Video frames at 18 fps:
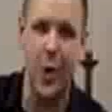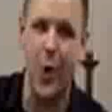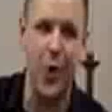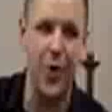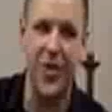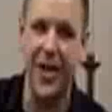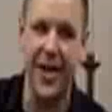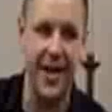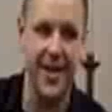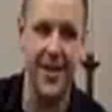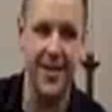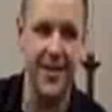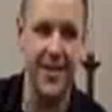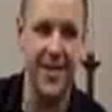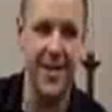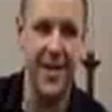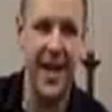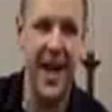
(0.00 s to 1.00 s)
whole thing.
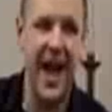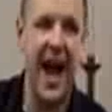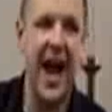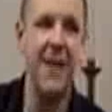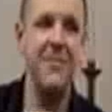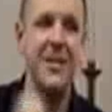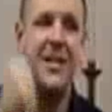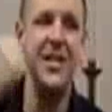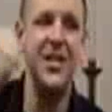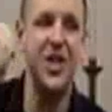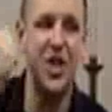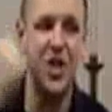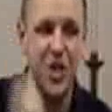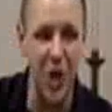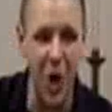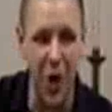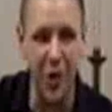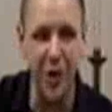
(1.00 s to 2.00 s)
I'm going to
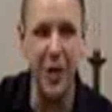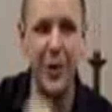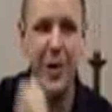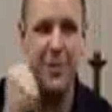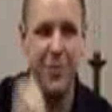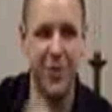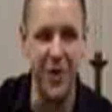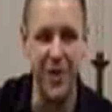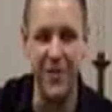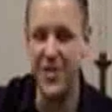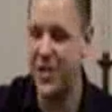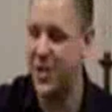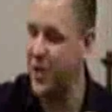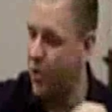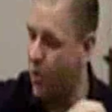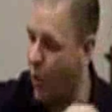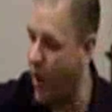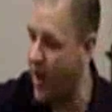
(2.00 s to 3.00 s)
show you and prove to
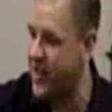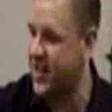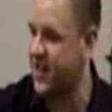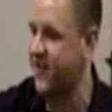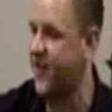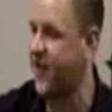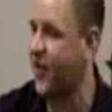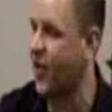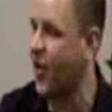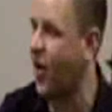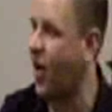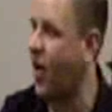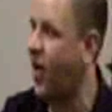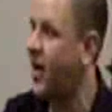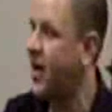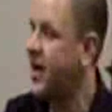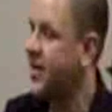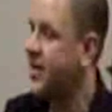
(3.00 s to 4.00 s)
you once and for
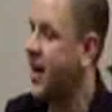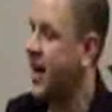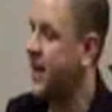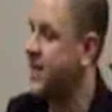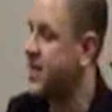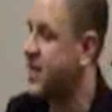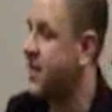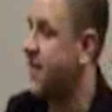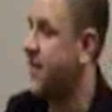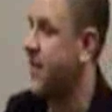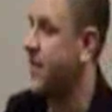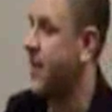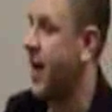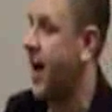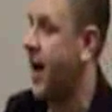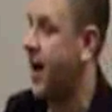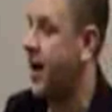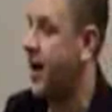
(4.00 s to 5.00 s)
all that I am sent from
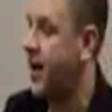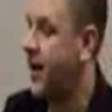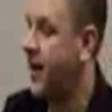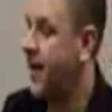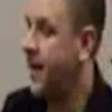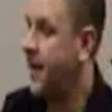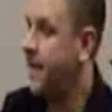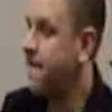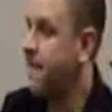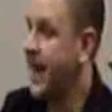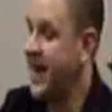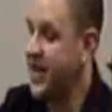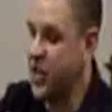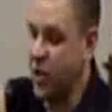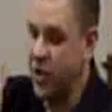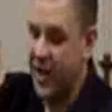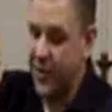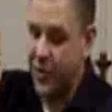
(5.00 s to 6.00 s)
God. And
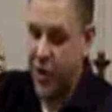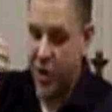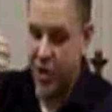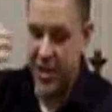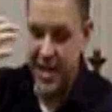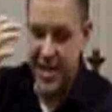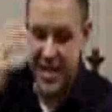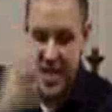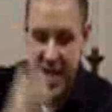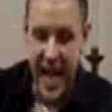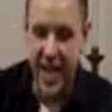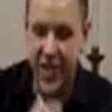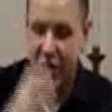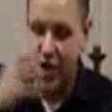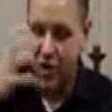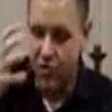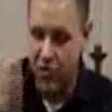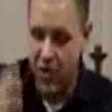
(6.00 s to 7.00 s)
so the, the, the
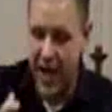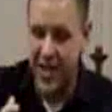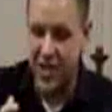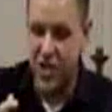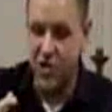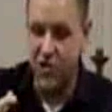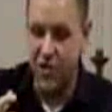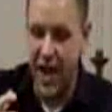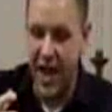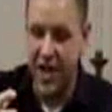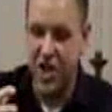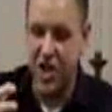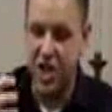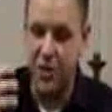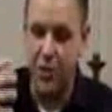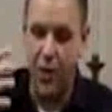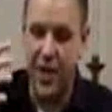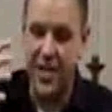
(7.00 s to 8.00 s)
death and
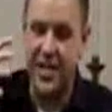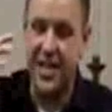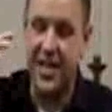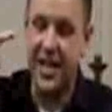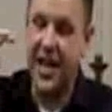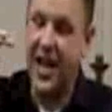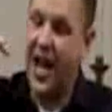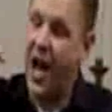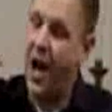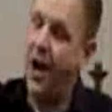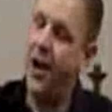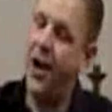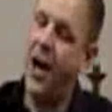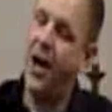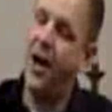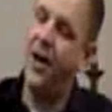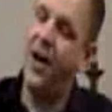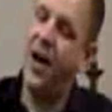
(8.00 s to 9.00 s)
resurrection wasn't a,
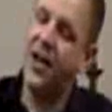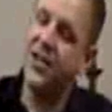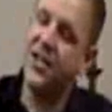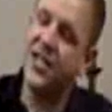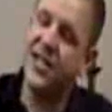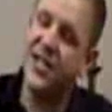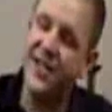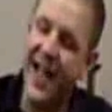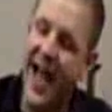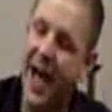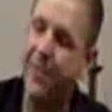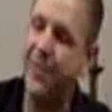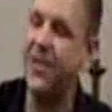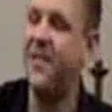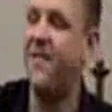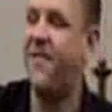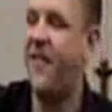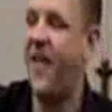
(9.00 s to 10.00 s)
a, a slap
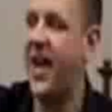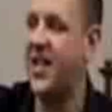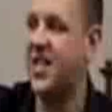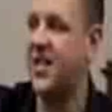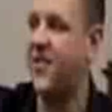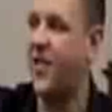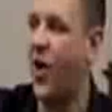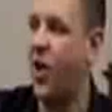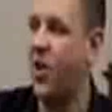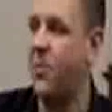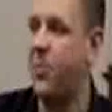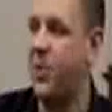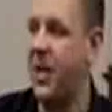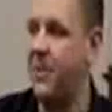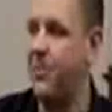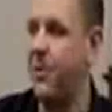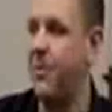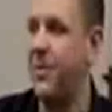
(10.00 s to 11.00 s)
in the face of all the
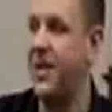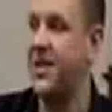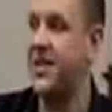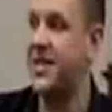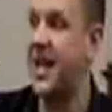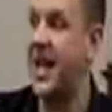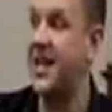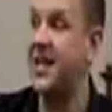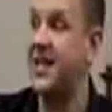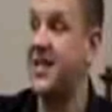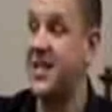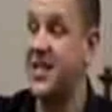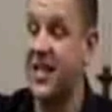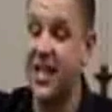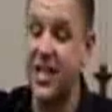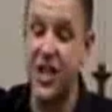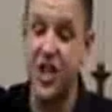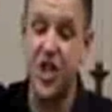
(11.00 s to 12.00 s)
people, but he's saying this
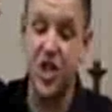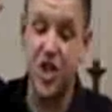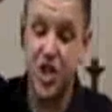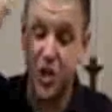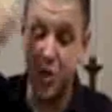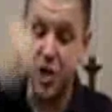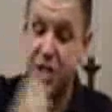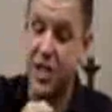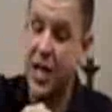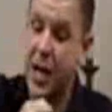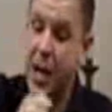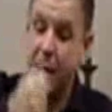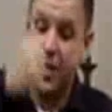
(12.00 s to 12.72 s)
is going to sh- just